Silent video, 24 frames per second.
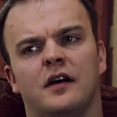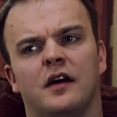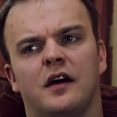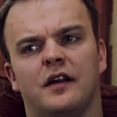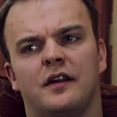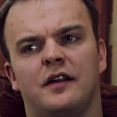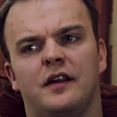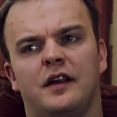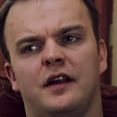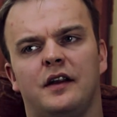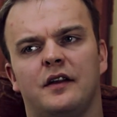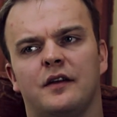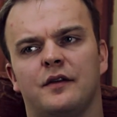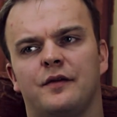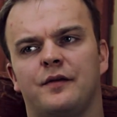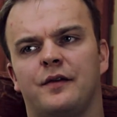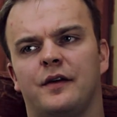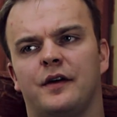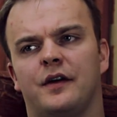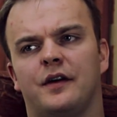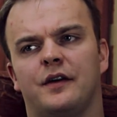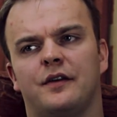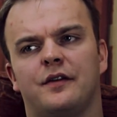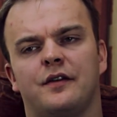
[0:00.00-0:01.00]
I think the
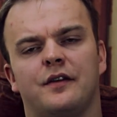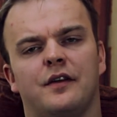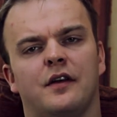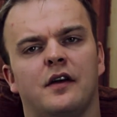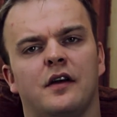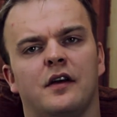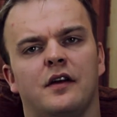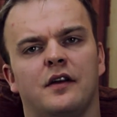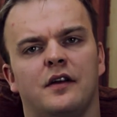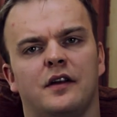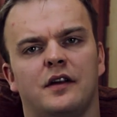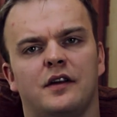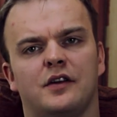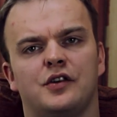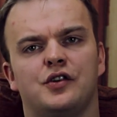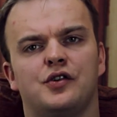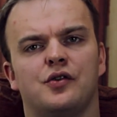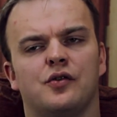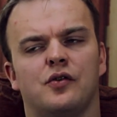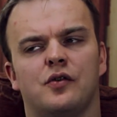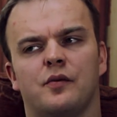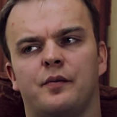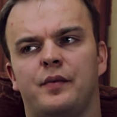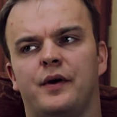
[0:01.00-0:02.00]
first the
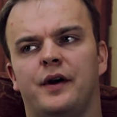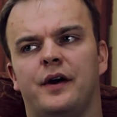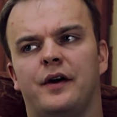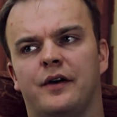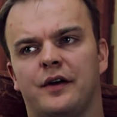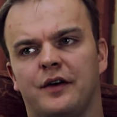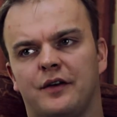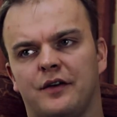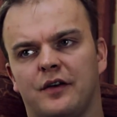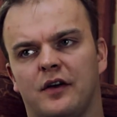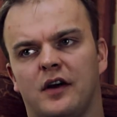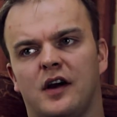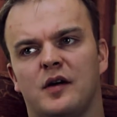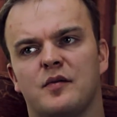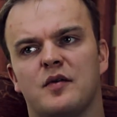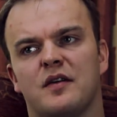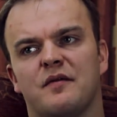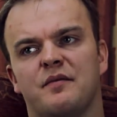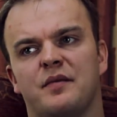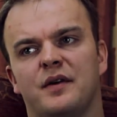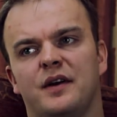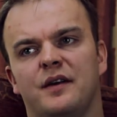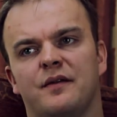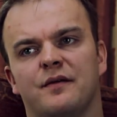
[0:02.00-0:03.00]
short period of time
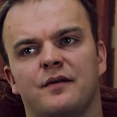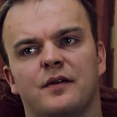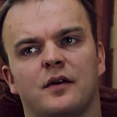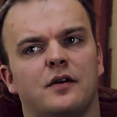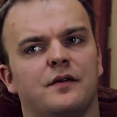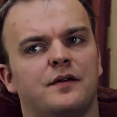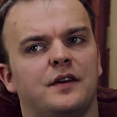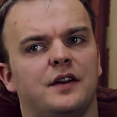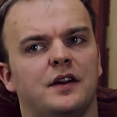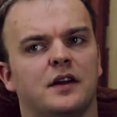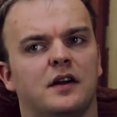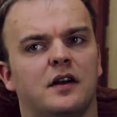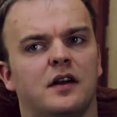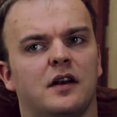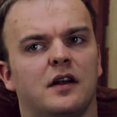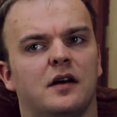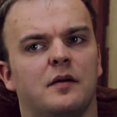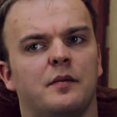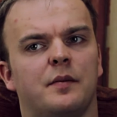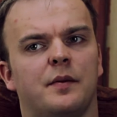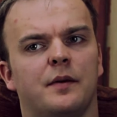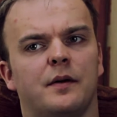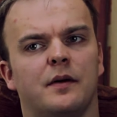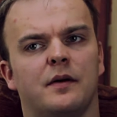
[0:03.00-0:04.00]
I've been involved in the
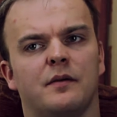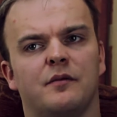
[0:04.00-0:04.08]
club,